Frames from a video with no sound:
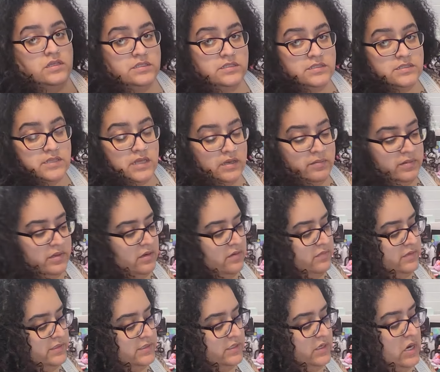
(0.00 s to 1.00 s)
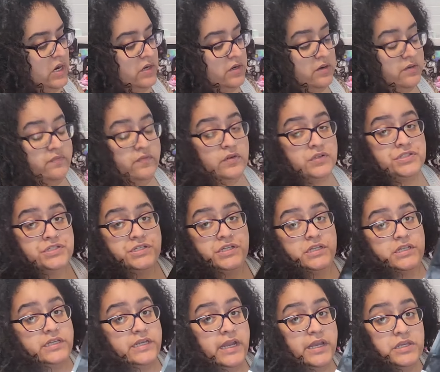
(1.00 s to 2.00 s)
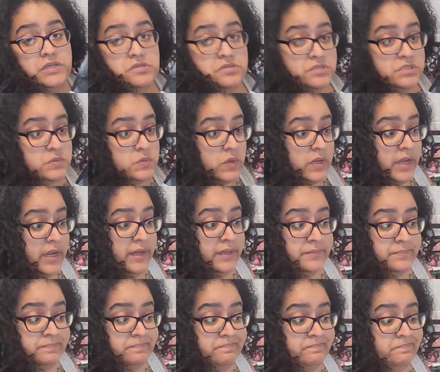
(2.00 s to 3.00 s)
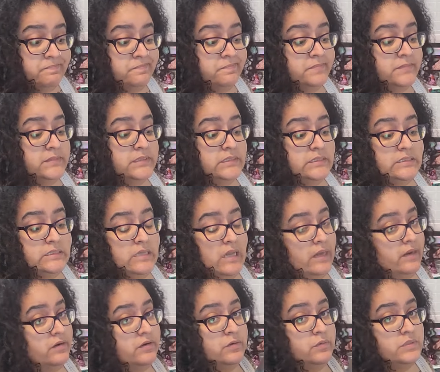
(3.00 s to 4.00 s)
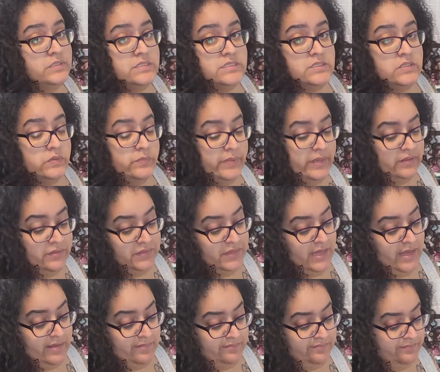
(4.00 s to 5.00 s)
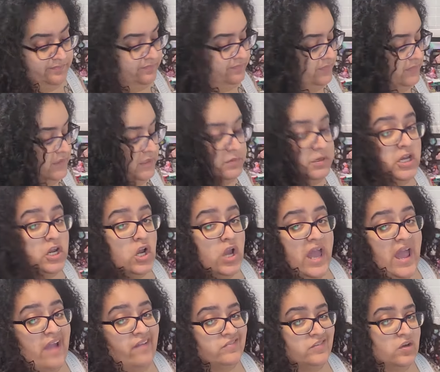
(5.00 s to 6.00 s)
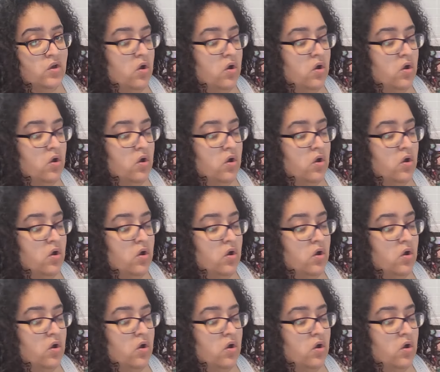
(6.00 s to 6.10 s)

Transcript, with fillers: this is gonna be a return. Unfortunately, I used one. So I don't know what to do about that. I'm gonna have to